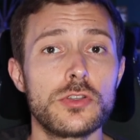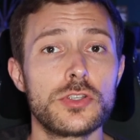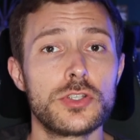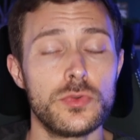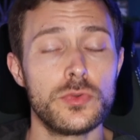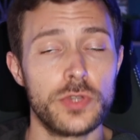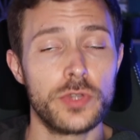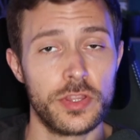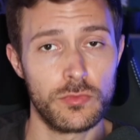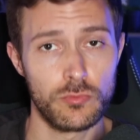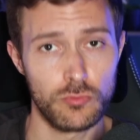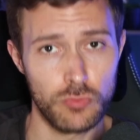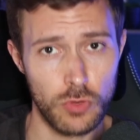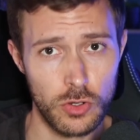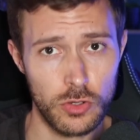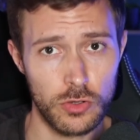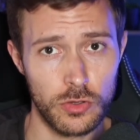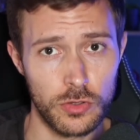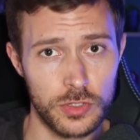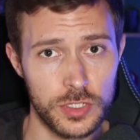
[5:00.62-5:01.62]
Judith
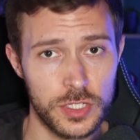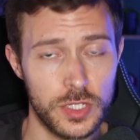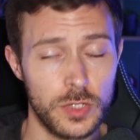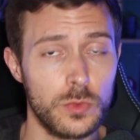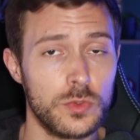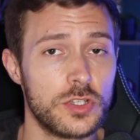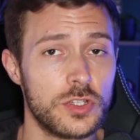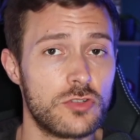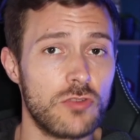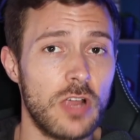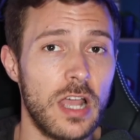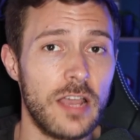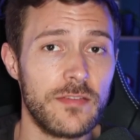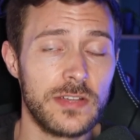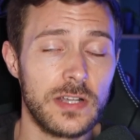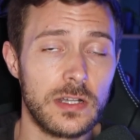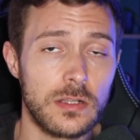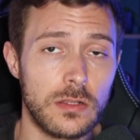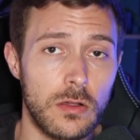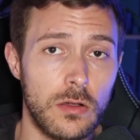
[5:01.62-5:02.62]
Rhodes, who was
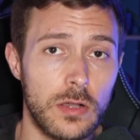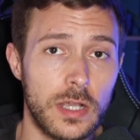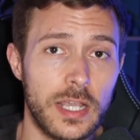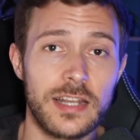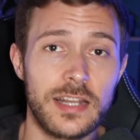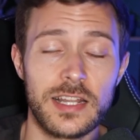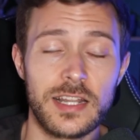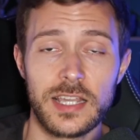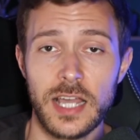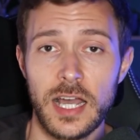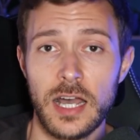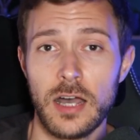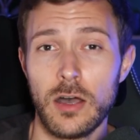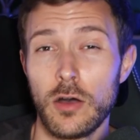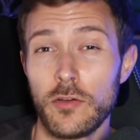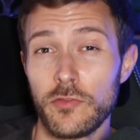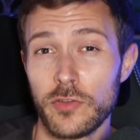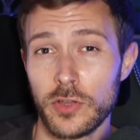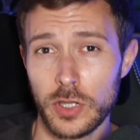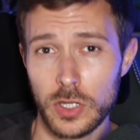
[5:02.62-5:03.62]
driving along in a car
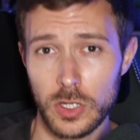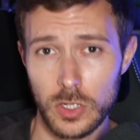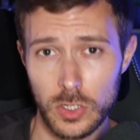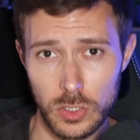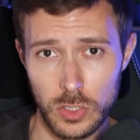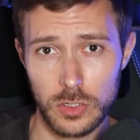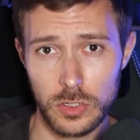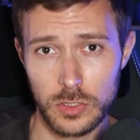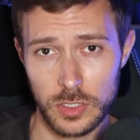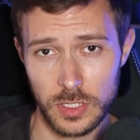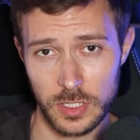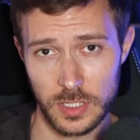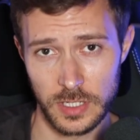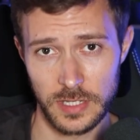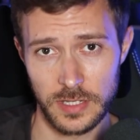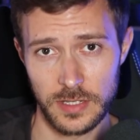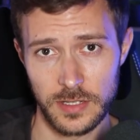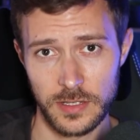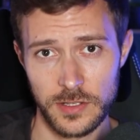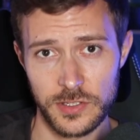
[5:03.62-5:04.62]
of her own.
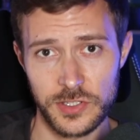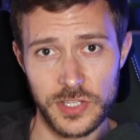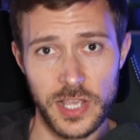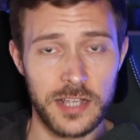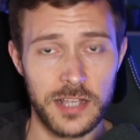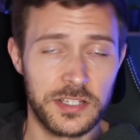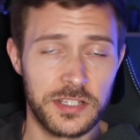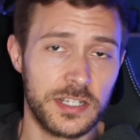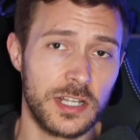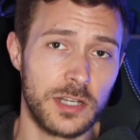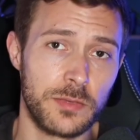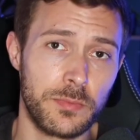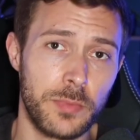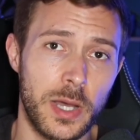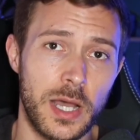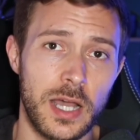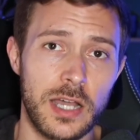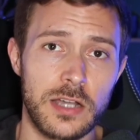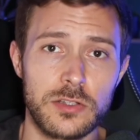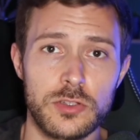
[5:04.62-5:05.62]
Sartin had
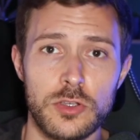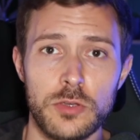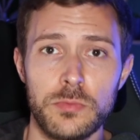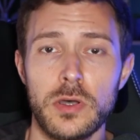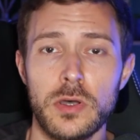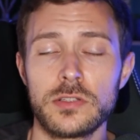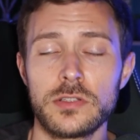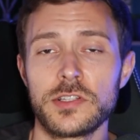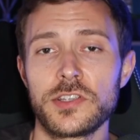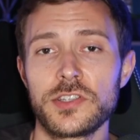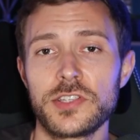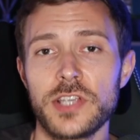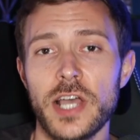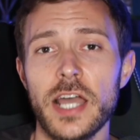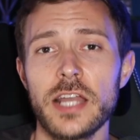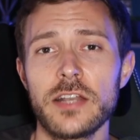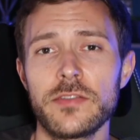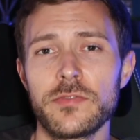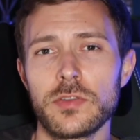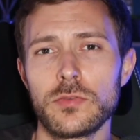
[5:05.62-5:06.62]
parked up on the
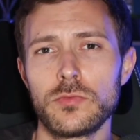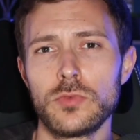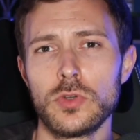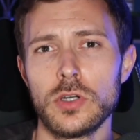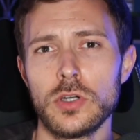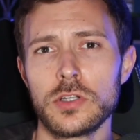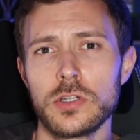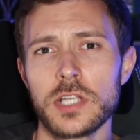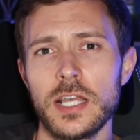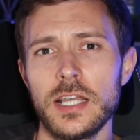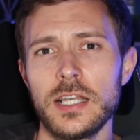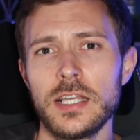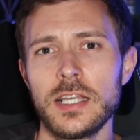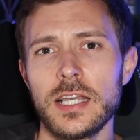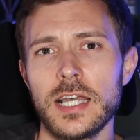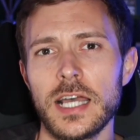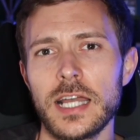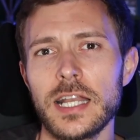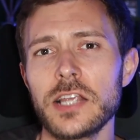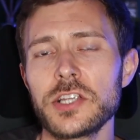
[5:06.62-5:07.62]
side of the road,
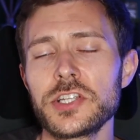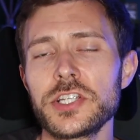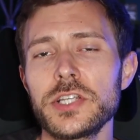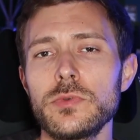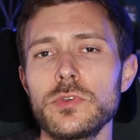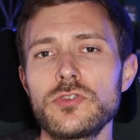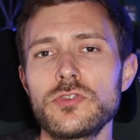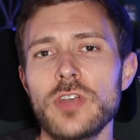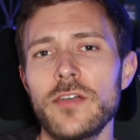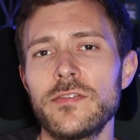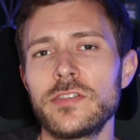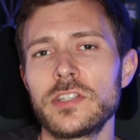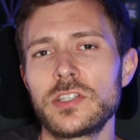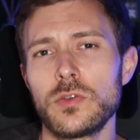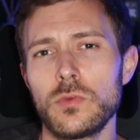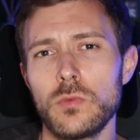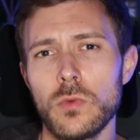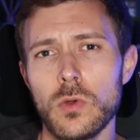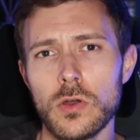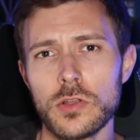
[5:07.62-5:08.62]
and as she was driving
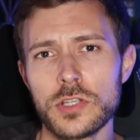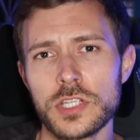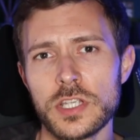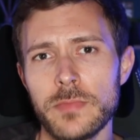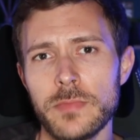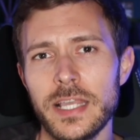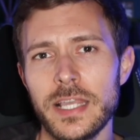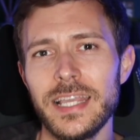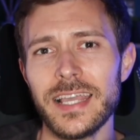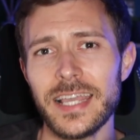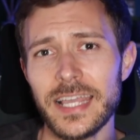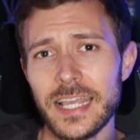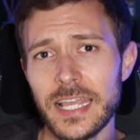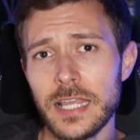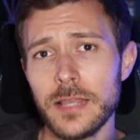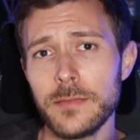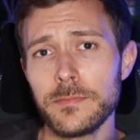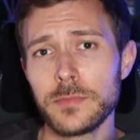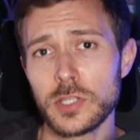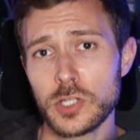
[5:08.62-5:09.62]
towards him, he
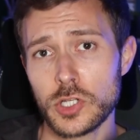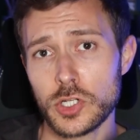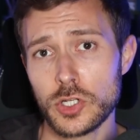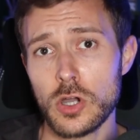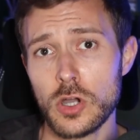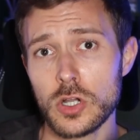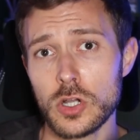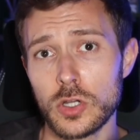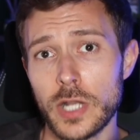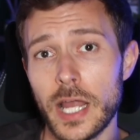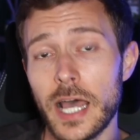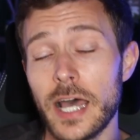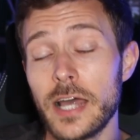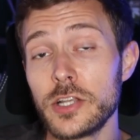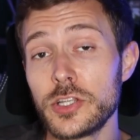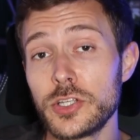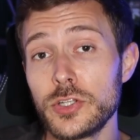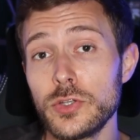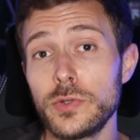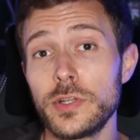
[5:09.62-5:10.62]
aimed the shotgun
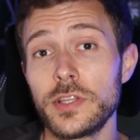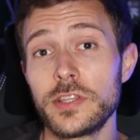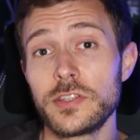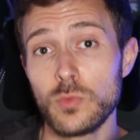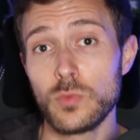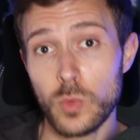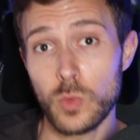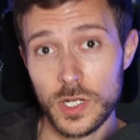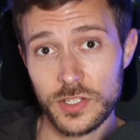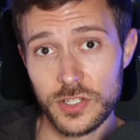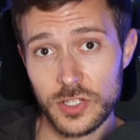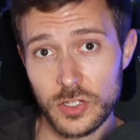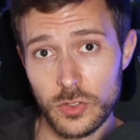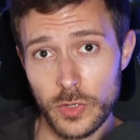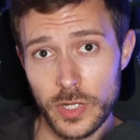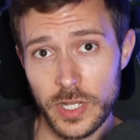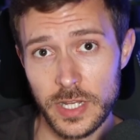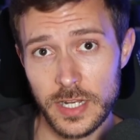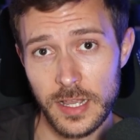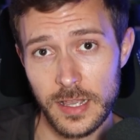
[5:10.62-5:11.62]
at Judith's
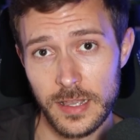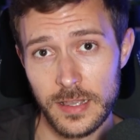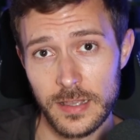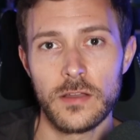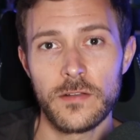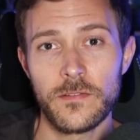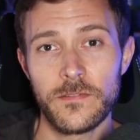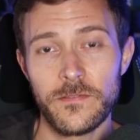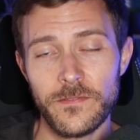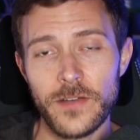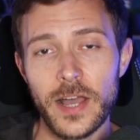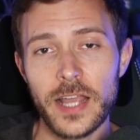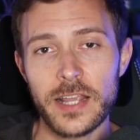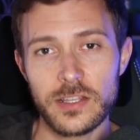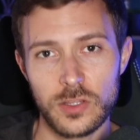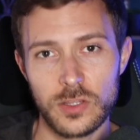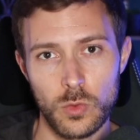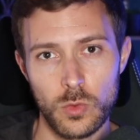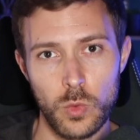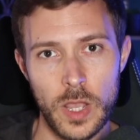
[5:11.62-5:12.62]
windscreen and
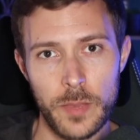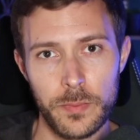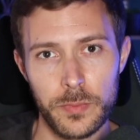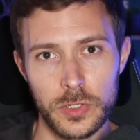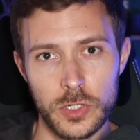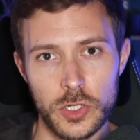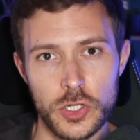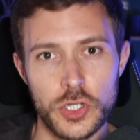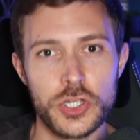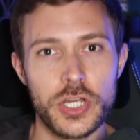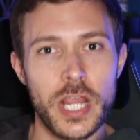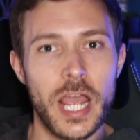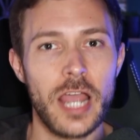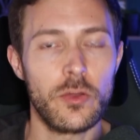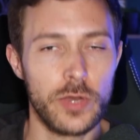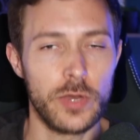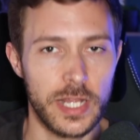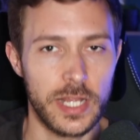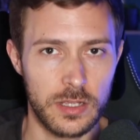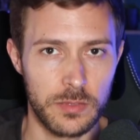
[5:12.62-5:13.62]
fired the weapon,
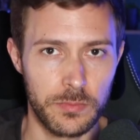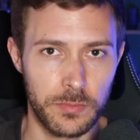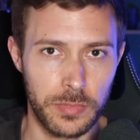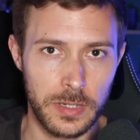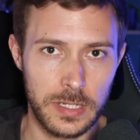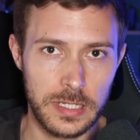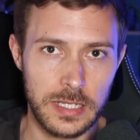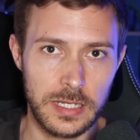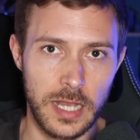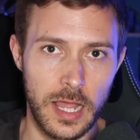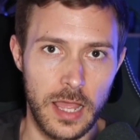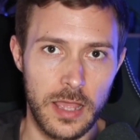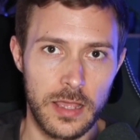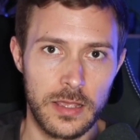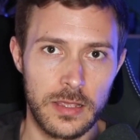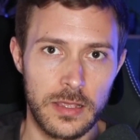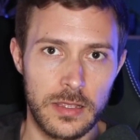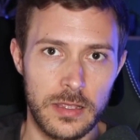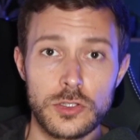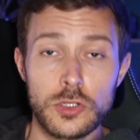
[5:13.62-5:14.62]
shattering it completely.
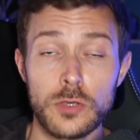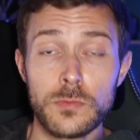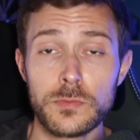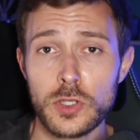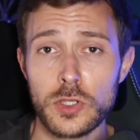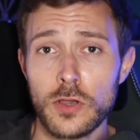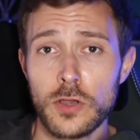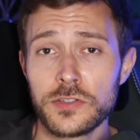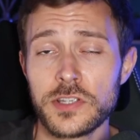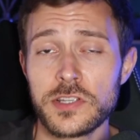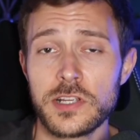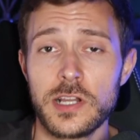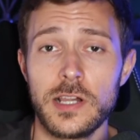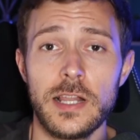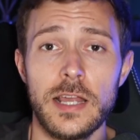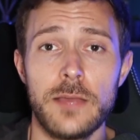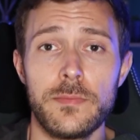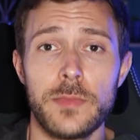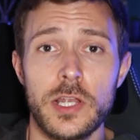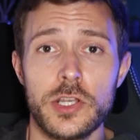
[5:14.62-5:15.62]
Some sources
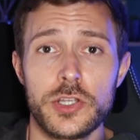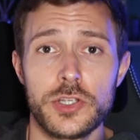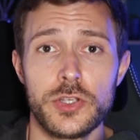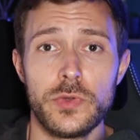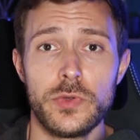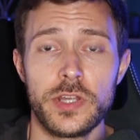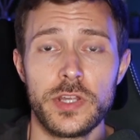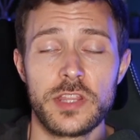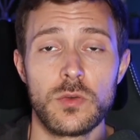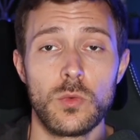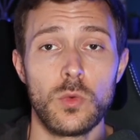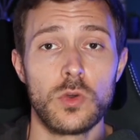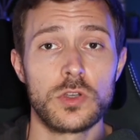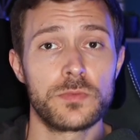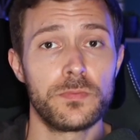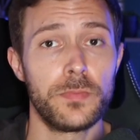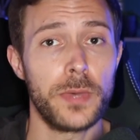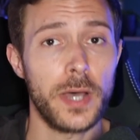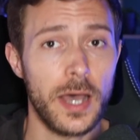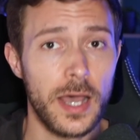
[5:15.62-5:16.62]
claim that Judith was
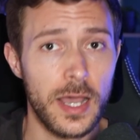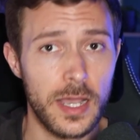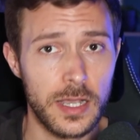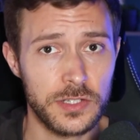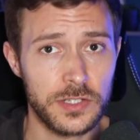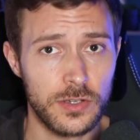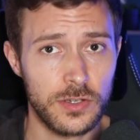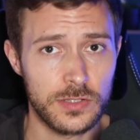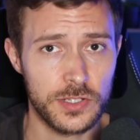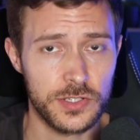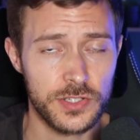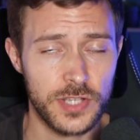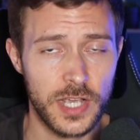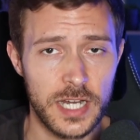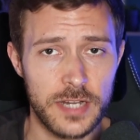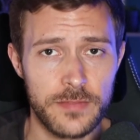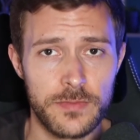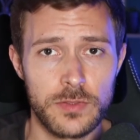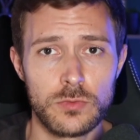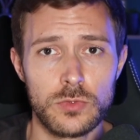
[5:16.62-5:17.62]
parked on the
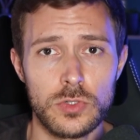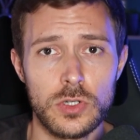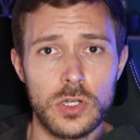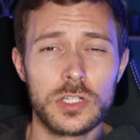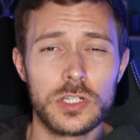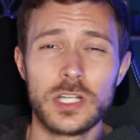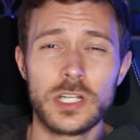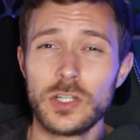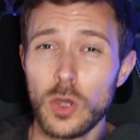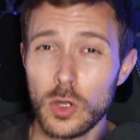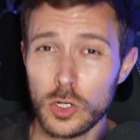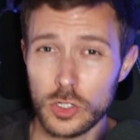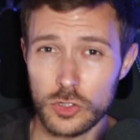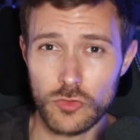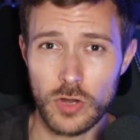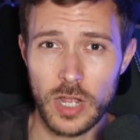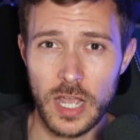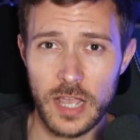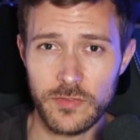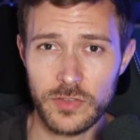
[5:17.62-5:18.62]
side of the road and not
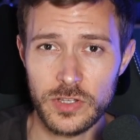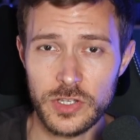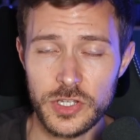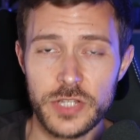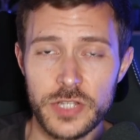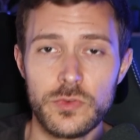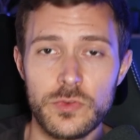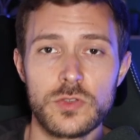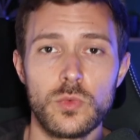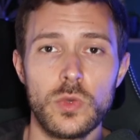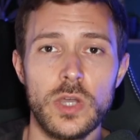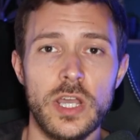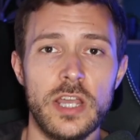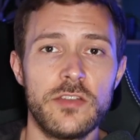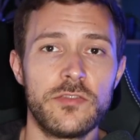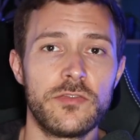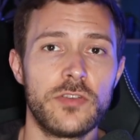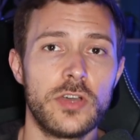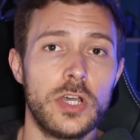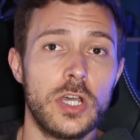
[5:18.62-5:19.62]
driving. She was
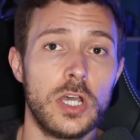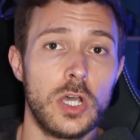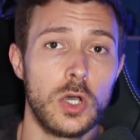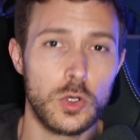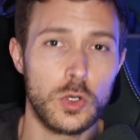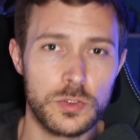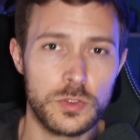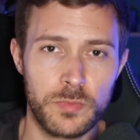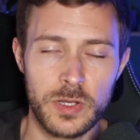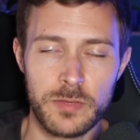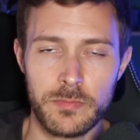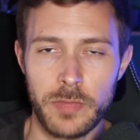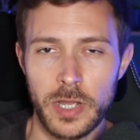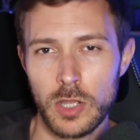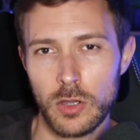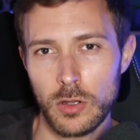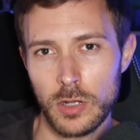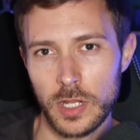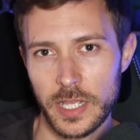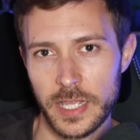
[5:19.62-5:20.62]
waiting for her husband by
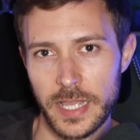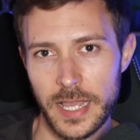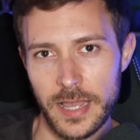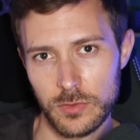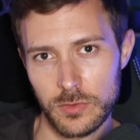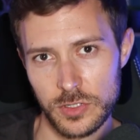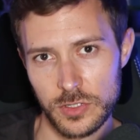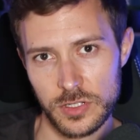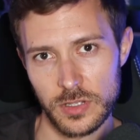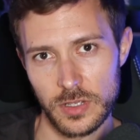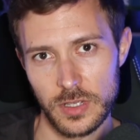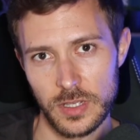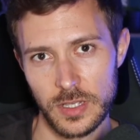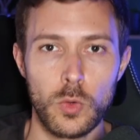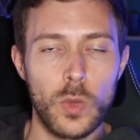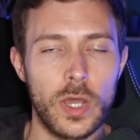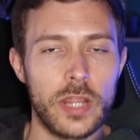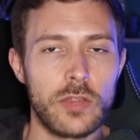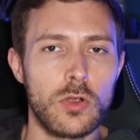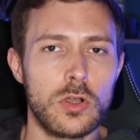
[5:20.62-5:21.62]
all accounts, but
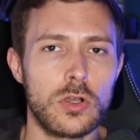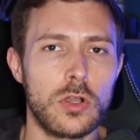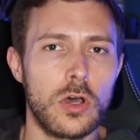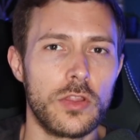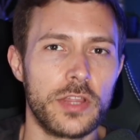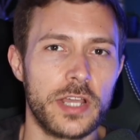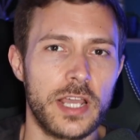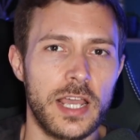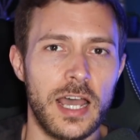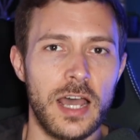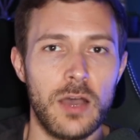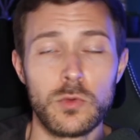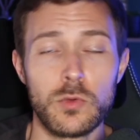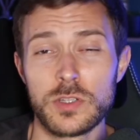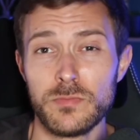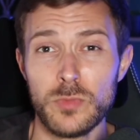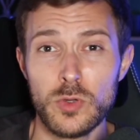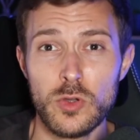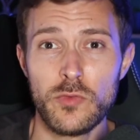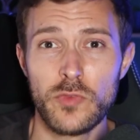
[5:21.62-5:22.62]
whether or not the car
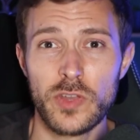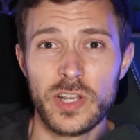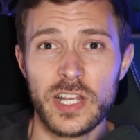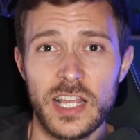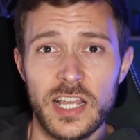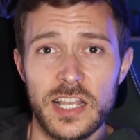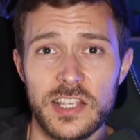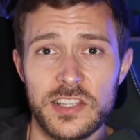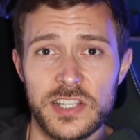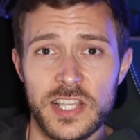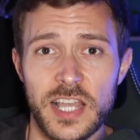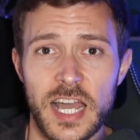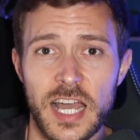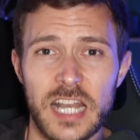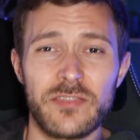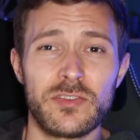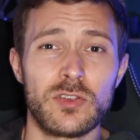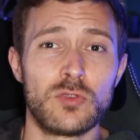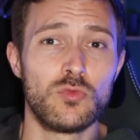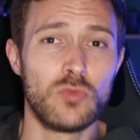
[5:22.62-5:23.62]
was moving is
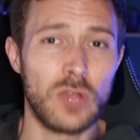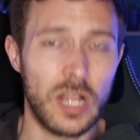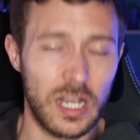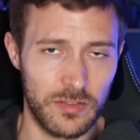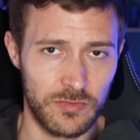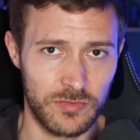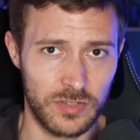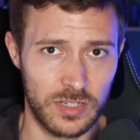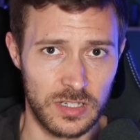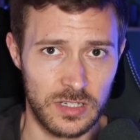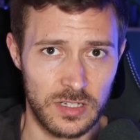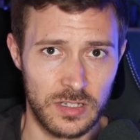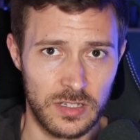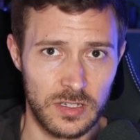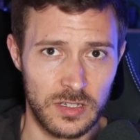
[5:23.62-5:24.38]
kind of irrelevant.